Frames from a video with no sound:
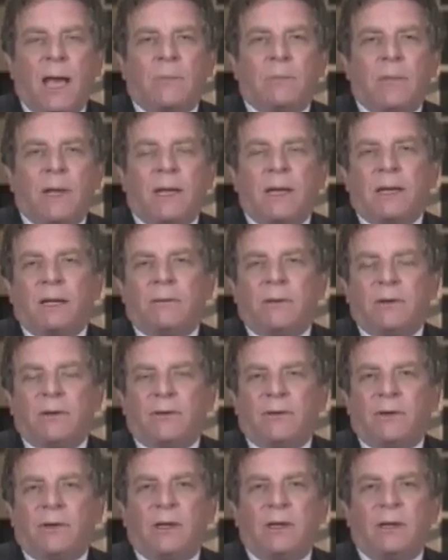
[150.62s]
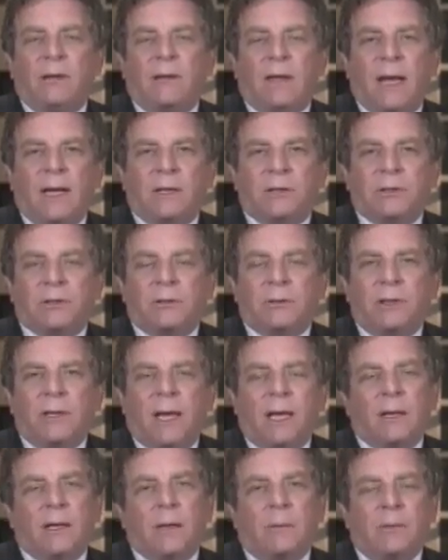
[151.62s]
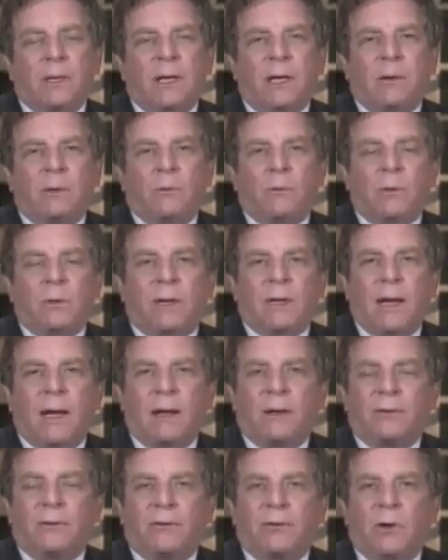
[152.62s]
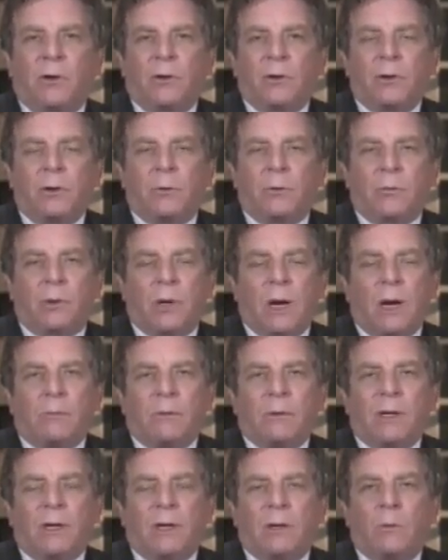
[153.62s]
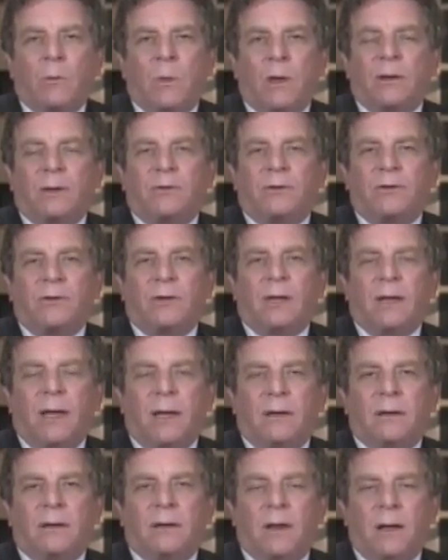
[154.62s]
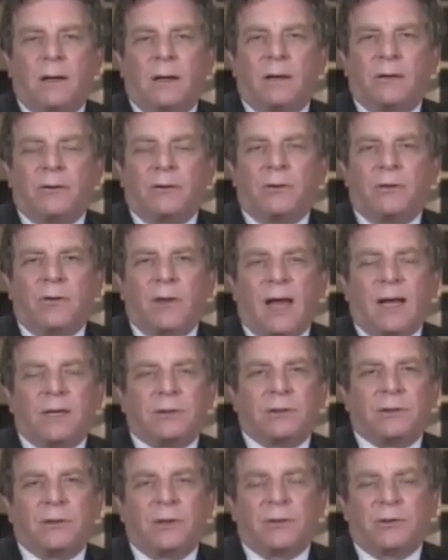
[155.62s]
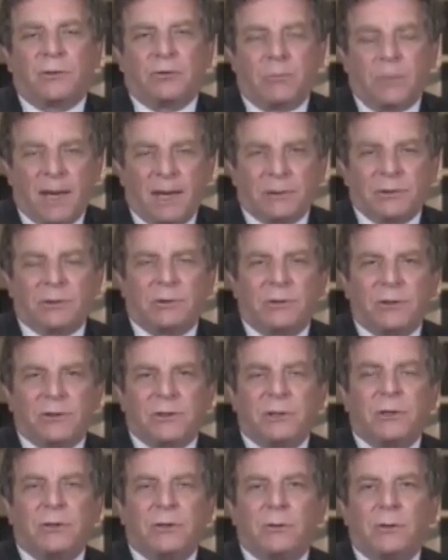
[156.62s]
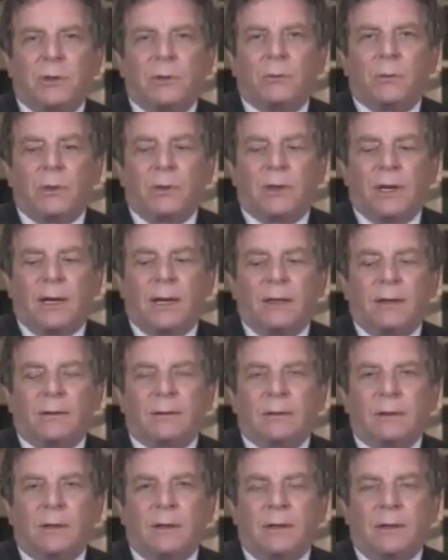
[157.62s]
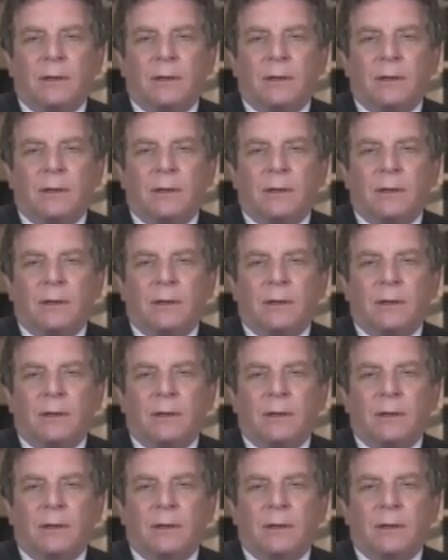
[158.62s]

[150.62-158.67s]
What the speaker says: And many of these teeth actually end up needing root canals, so you're probably going to want to see an endodontist who's actually a specialist in doing root canal.